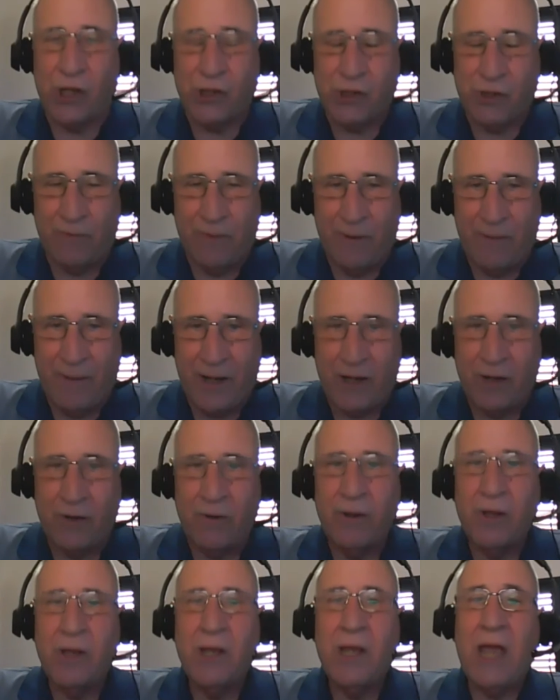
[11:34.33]
will be better.
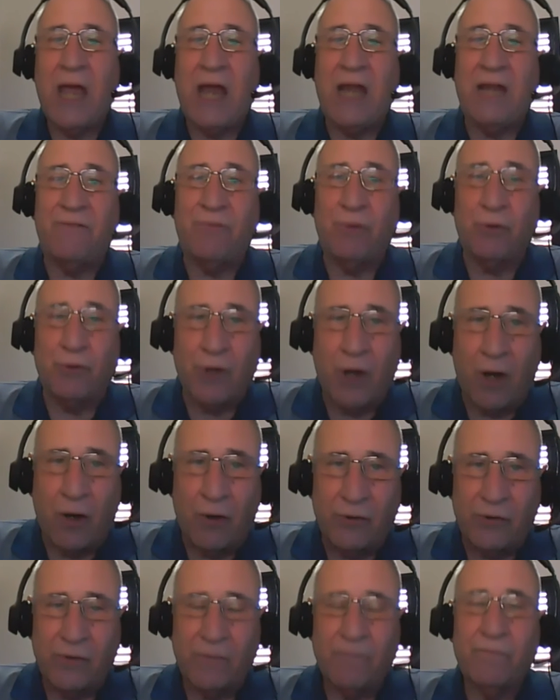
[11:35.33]
And if you
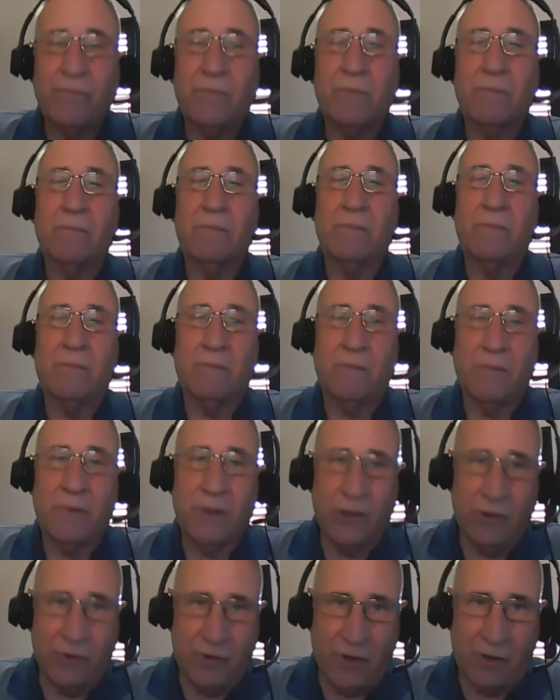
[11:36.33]
don't,
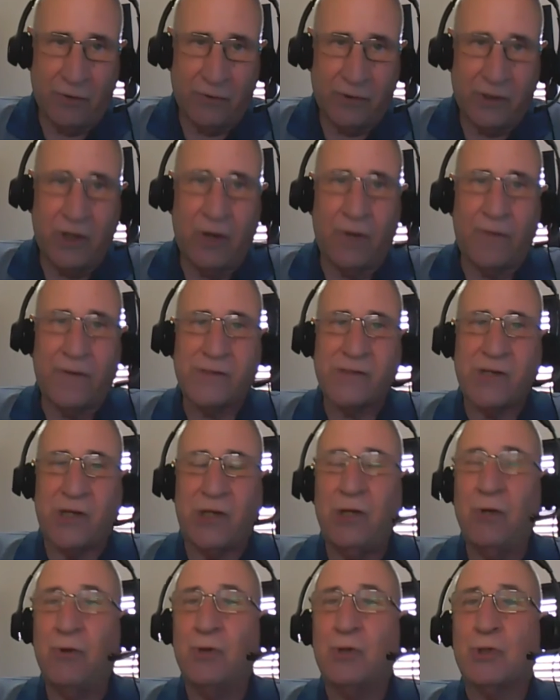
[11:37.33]
you don't. You know, there's a
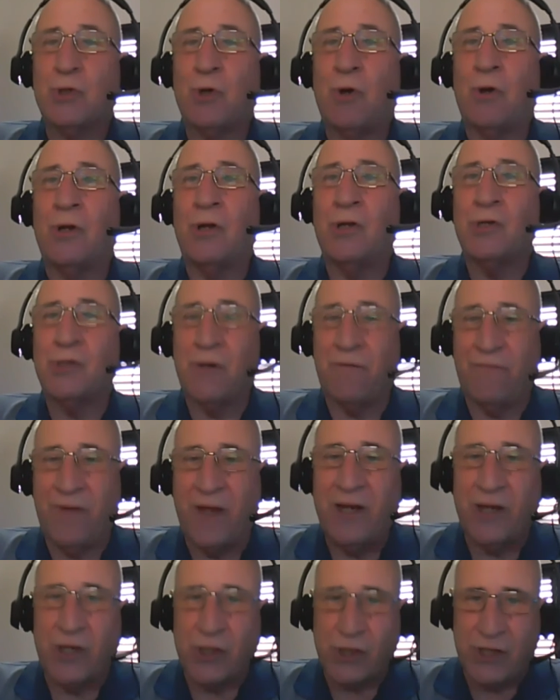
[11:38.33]
huge shortage of
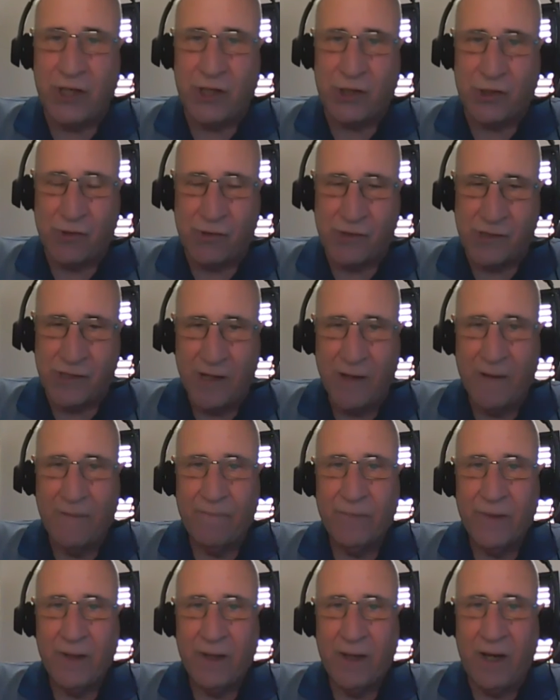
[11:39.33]
English teachers
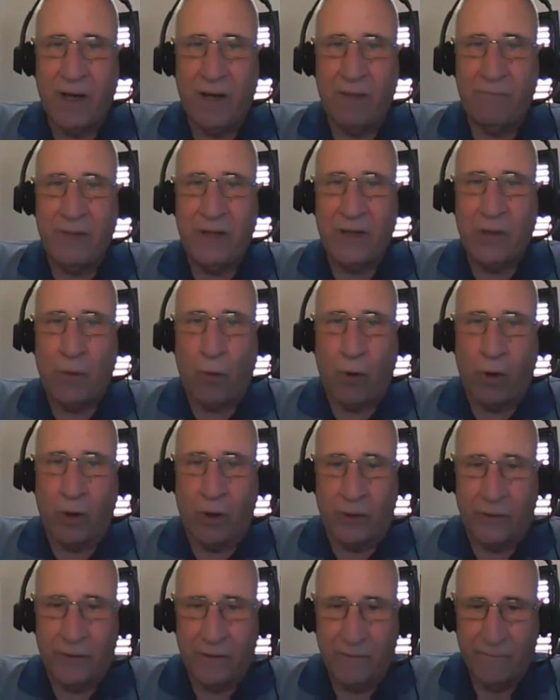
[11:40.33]
in the
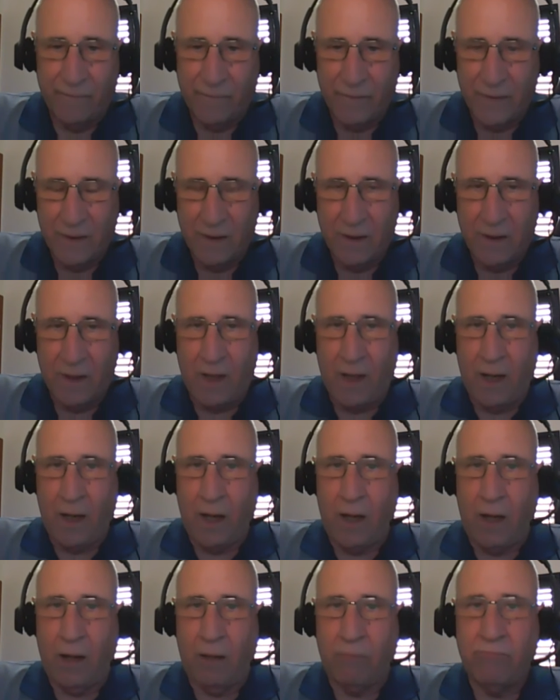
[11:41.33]
world.
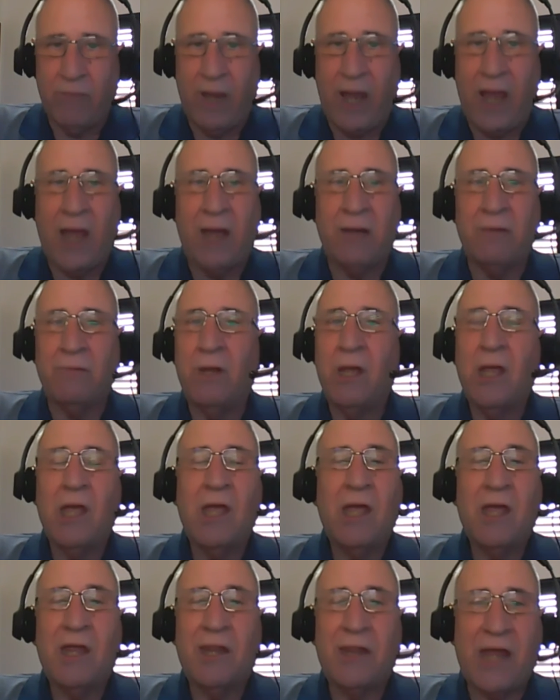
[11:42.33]
And
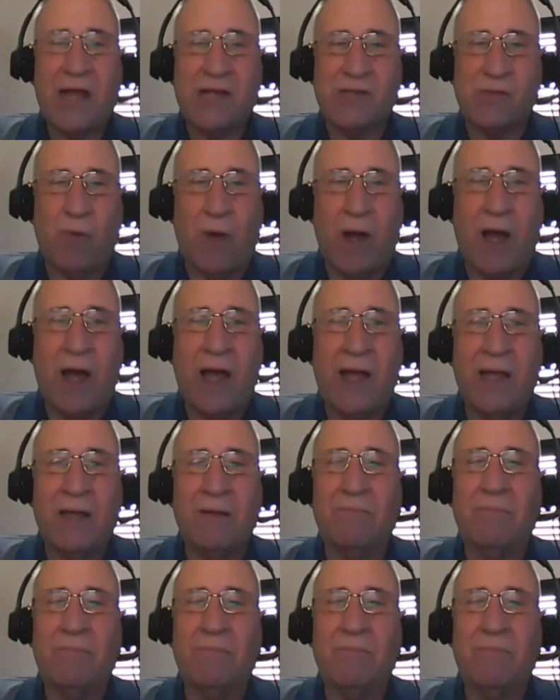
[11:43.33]
that's why